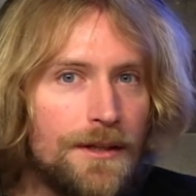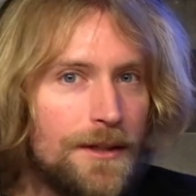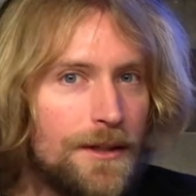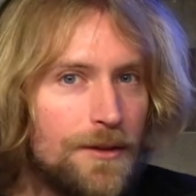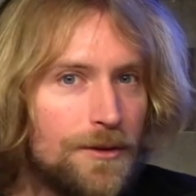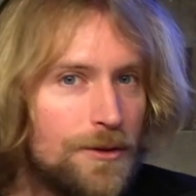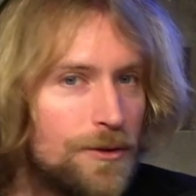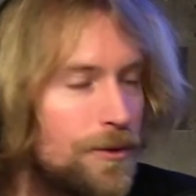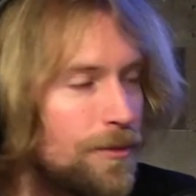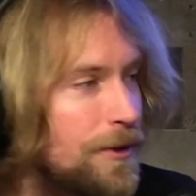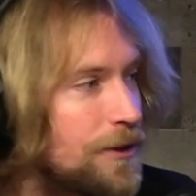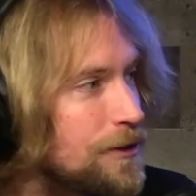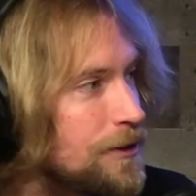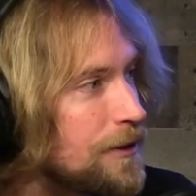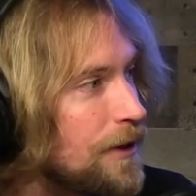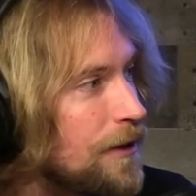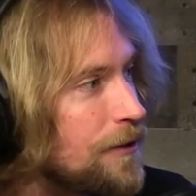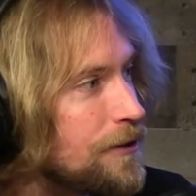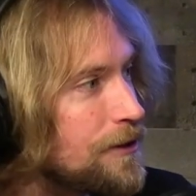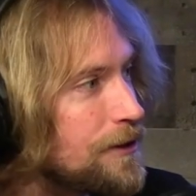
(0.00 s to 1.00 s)
you know do a bunch
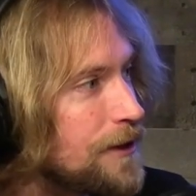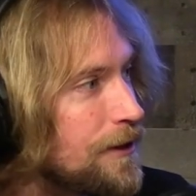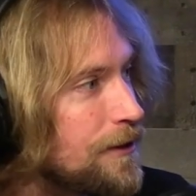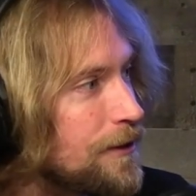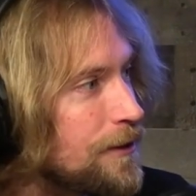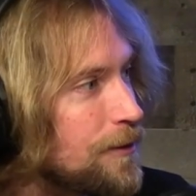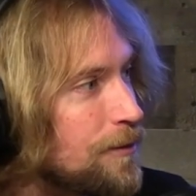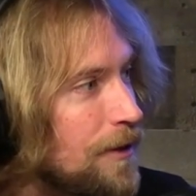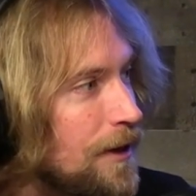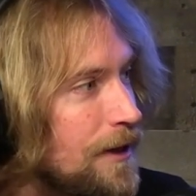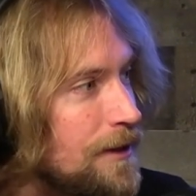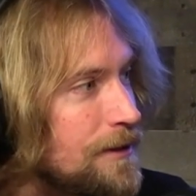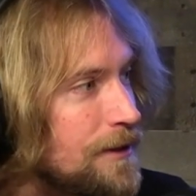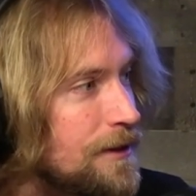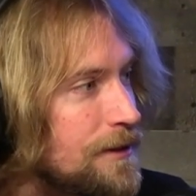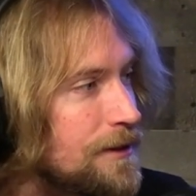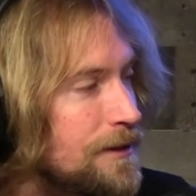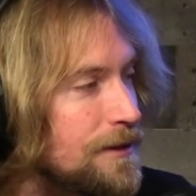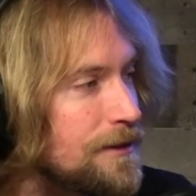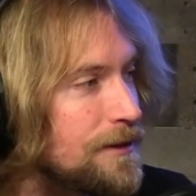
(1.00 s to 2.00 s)
of other cellular
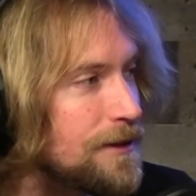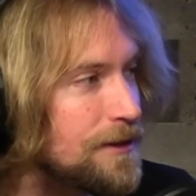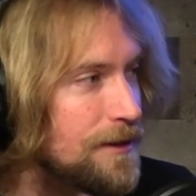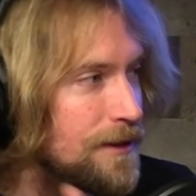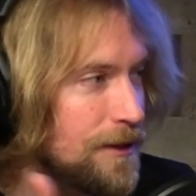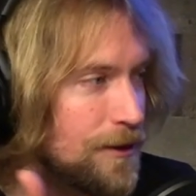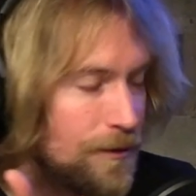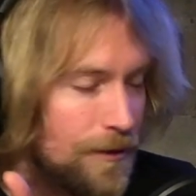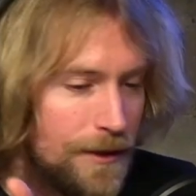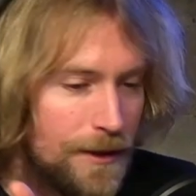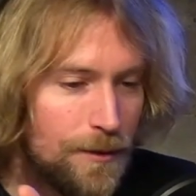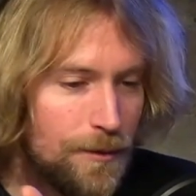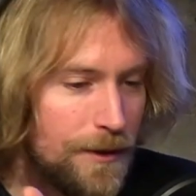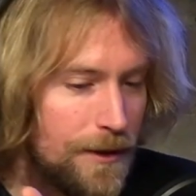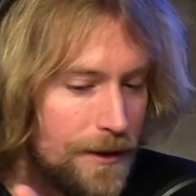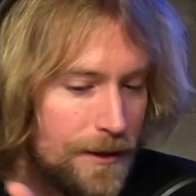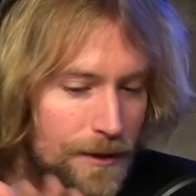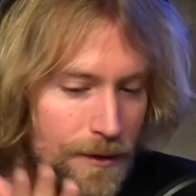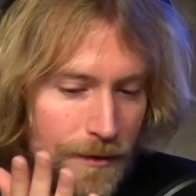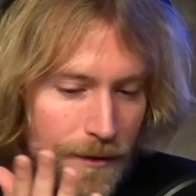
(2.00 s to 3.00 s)
processes mm. it's it's really
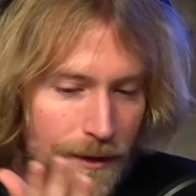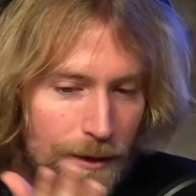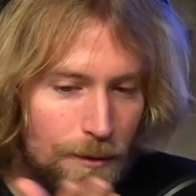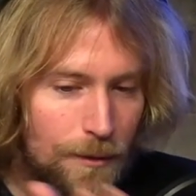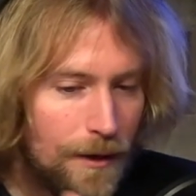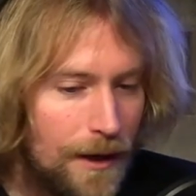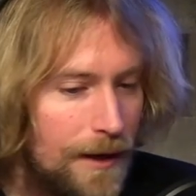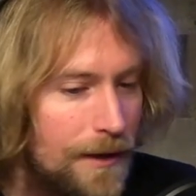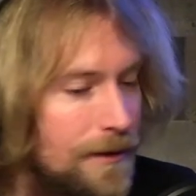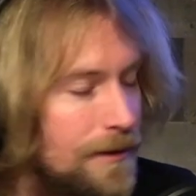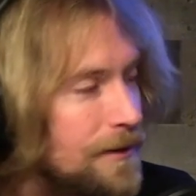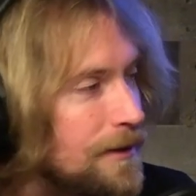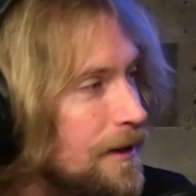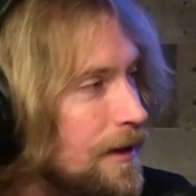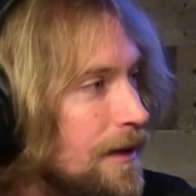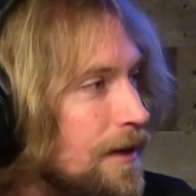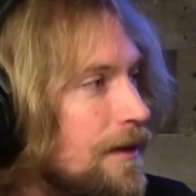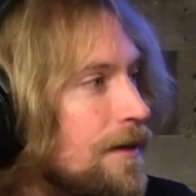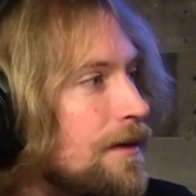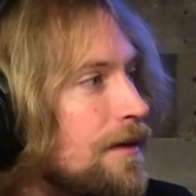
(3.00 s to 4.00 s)
weird it's really wild
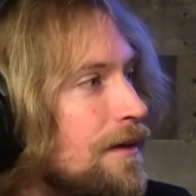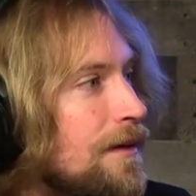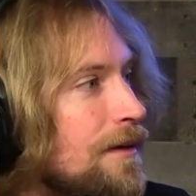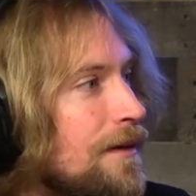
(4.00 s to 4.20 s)
and